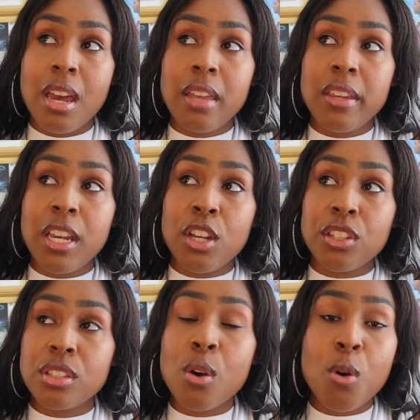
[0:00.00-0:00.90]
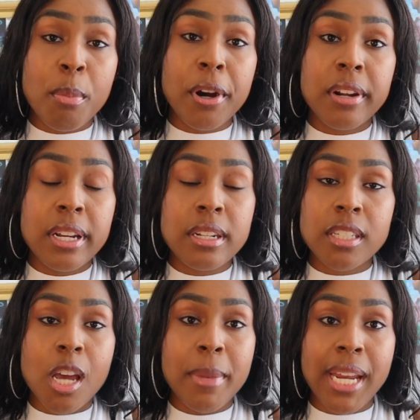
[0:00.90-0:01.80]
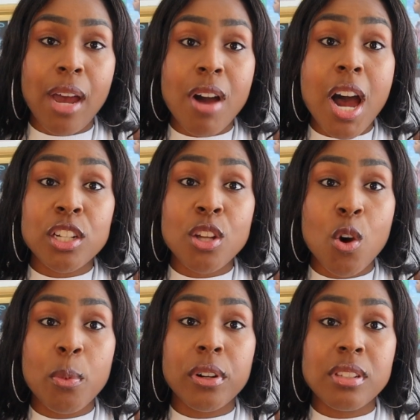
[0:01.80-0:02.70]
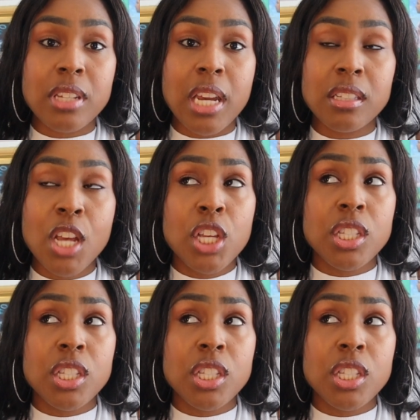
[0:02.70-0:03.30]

And then A Soul Burdened is coming out October 6th.